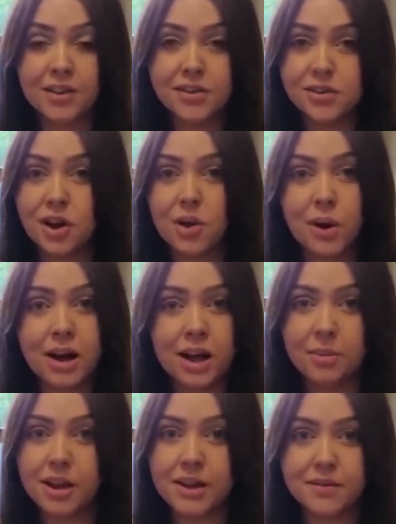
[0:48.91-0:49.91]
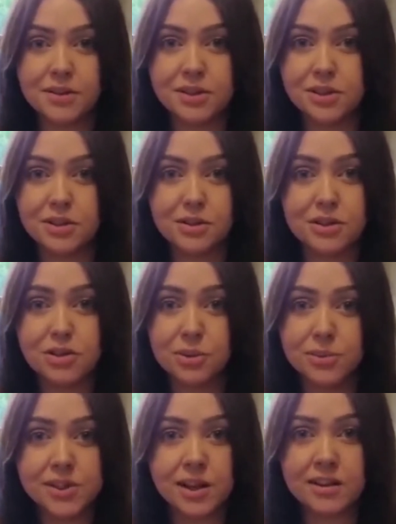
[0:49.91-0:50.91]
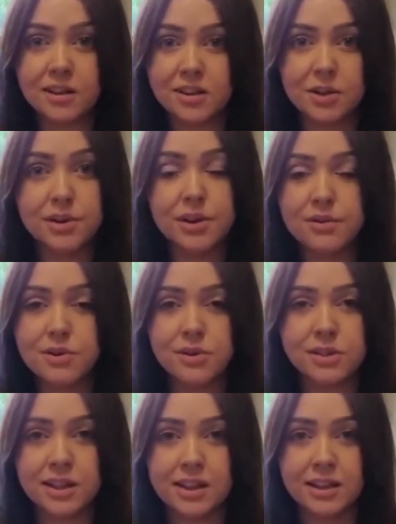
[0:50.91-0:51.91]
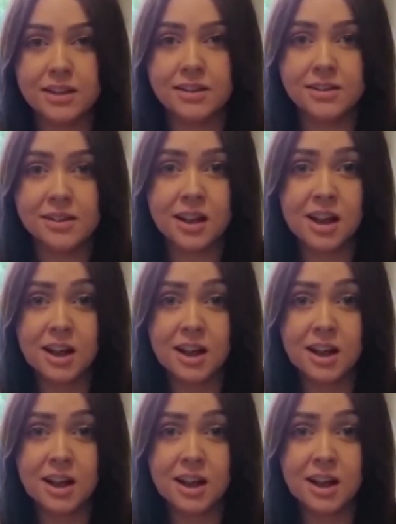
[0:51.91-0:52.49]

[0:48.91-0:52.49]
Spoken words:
There's no way I'll be able to do the jumps like they do in the routines.